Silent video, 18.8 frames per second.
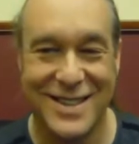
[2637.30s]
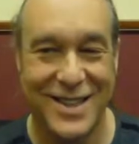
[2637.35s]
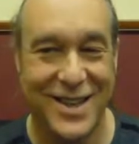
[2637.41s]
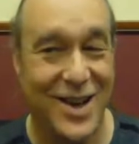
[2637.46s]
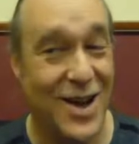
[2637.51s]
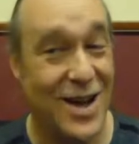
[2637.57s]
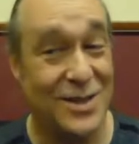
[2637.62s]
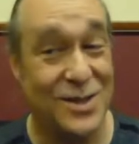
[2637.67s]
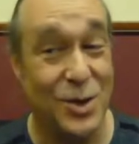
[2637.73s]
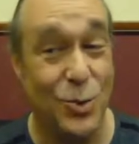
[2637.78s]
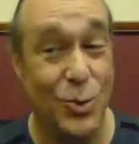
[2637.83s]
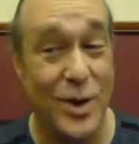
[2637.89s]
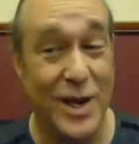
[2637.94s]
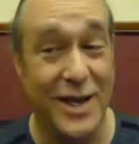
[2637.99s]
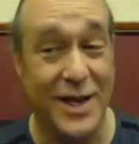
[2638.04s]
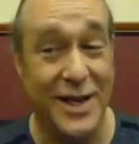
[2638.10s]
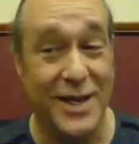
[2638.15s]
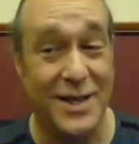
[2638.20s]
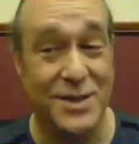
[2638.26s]
Uh, I
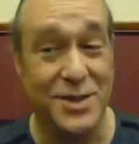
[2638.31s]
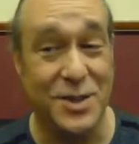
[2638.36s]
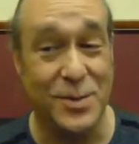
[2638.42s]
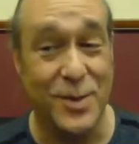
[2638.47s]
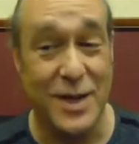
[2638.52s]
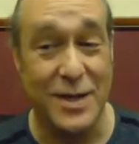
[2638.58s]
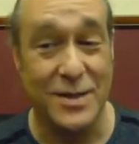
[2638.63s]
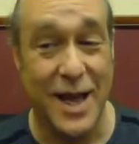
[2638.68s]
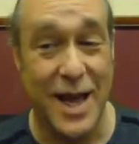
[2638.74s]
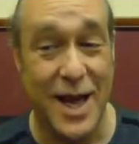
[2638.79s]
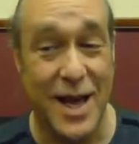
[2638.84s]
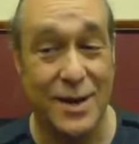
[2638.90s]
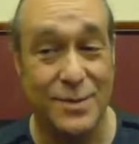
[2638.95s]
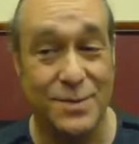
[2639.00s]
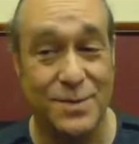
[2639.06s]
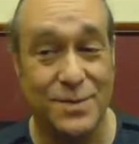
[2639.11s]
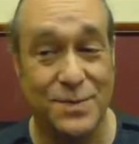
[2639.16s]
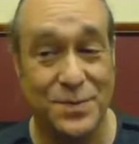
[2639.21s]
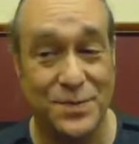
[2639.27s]
have I have a colleague.
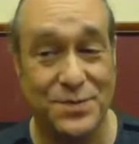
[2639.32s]
There.